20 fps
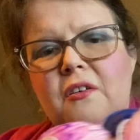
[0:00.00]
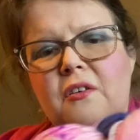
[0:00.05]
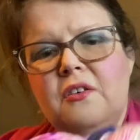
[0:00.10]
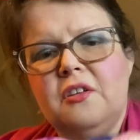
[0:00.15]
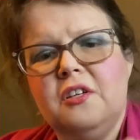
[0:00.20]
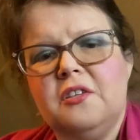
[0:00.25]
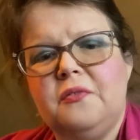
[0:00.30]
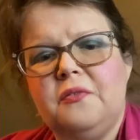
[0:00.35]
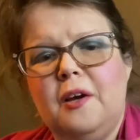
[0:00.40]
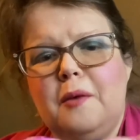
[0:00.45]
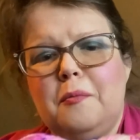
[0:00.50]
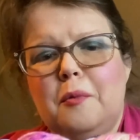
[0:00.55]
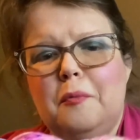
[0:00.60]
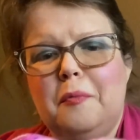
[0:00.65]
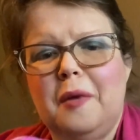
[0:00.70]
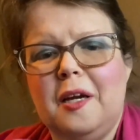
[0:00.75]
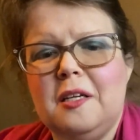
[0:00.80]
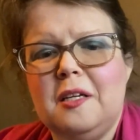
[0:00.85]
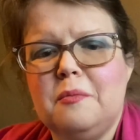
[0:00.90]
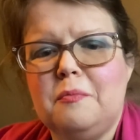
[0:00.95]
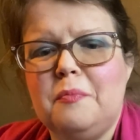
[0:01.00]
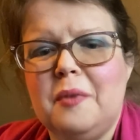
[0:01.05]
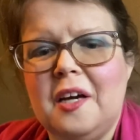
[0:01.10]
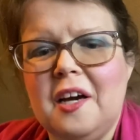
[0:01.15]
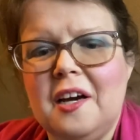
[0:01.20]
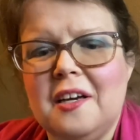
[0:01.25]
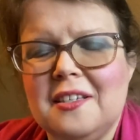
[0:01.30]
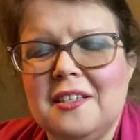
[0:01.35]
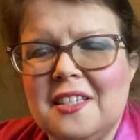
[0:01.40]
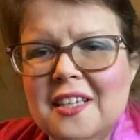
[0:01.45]
this fiber base
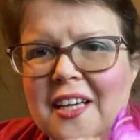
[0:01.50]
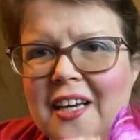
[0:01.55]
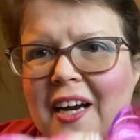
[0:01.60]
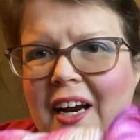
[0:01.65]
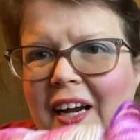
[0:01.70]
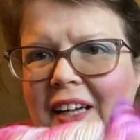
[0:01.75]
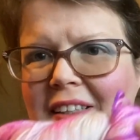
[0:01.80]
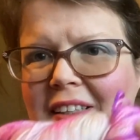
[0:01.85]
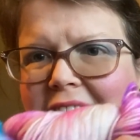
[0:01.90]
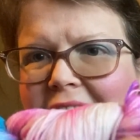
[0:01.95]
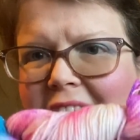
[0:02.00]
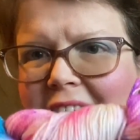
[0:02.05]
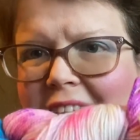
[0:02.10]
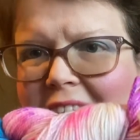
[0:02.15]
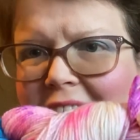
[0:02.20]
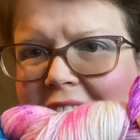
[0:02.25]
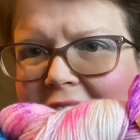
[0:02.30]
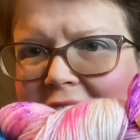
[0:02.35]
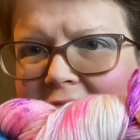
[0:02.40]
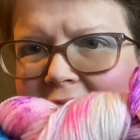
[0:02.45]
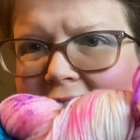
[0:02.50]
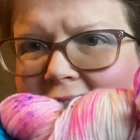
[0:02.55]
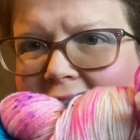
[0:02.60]
because it had Stellina in